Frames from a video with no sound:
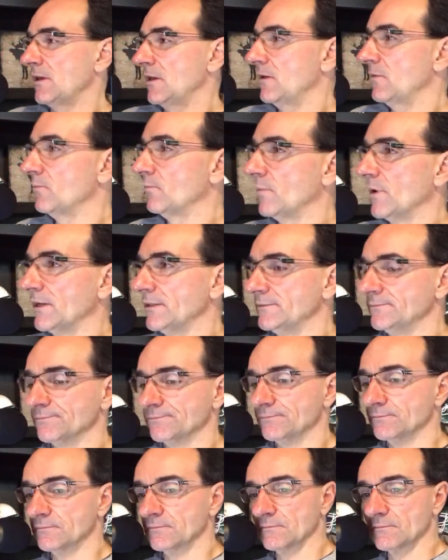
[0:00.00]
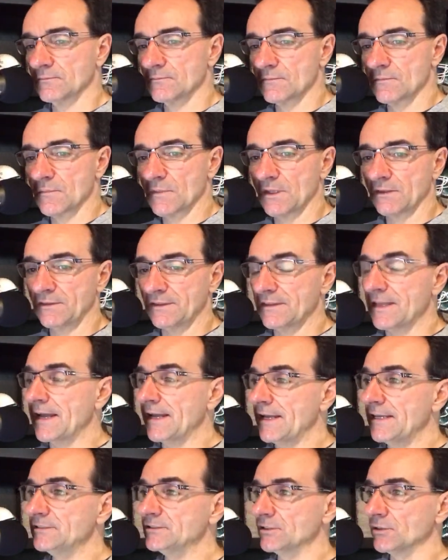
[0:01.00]
But that
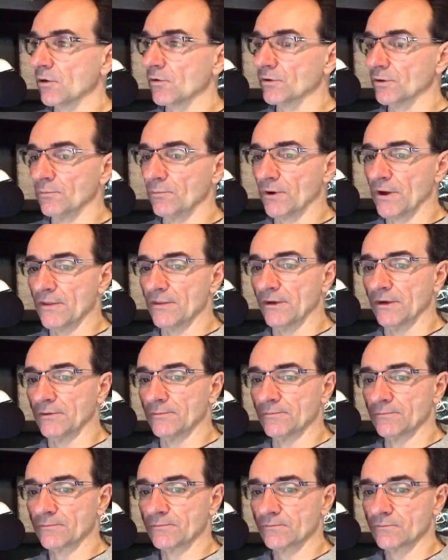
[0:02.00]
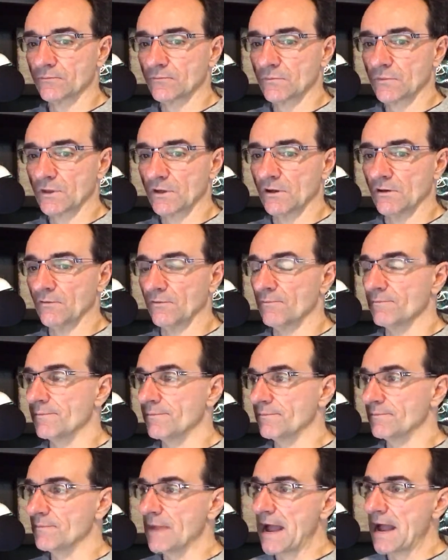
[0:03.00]
he's the older brother of
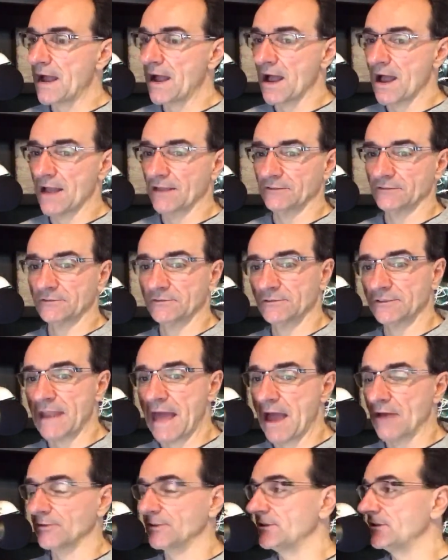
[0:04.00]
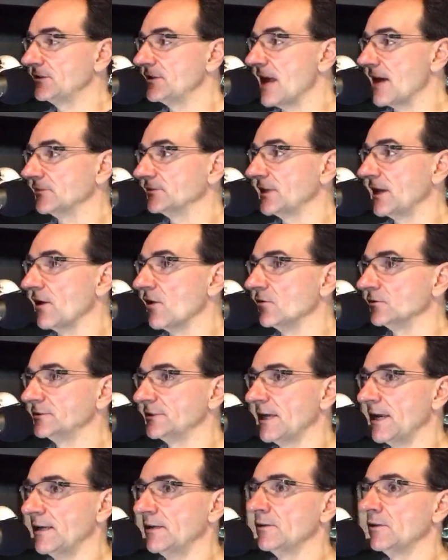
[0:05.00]
Ma'a, now
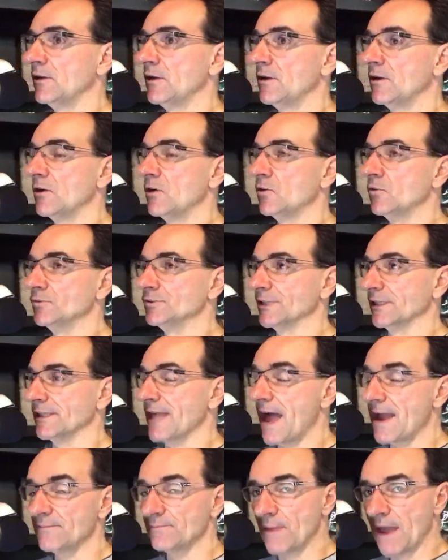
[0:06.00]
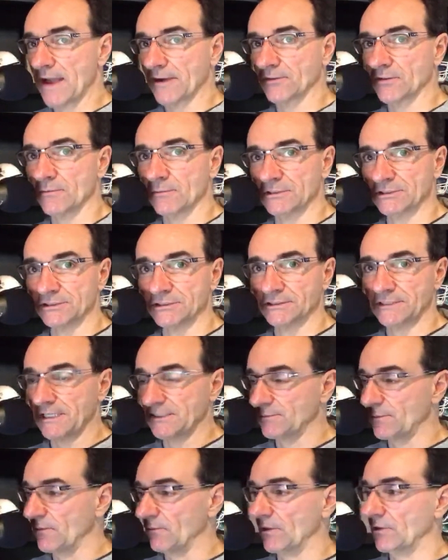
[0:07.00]
Teote, who's a linebacker that Michigan State's
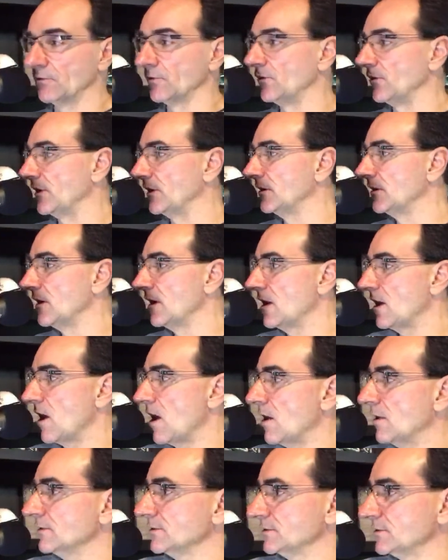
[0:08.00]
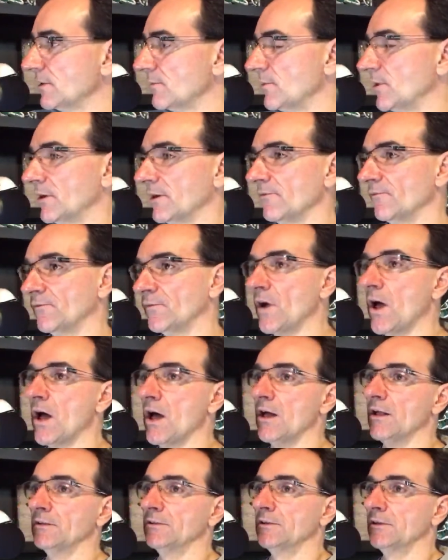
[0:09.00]
been recruiting all summer and
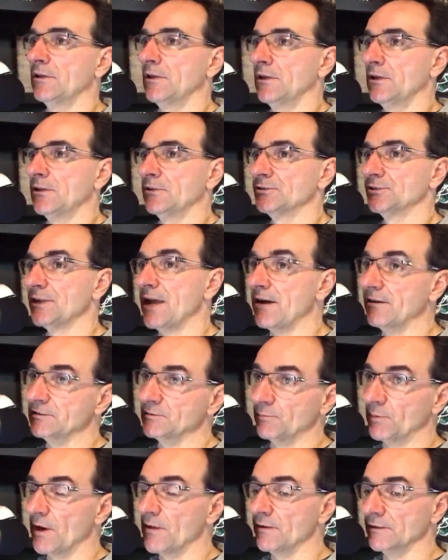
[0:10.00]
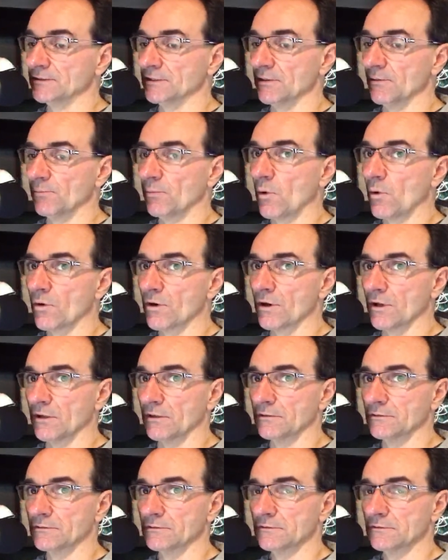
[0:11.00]
fall. So now his brother's in the portal.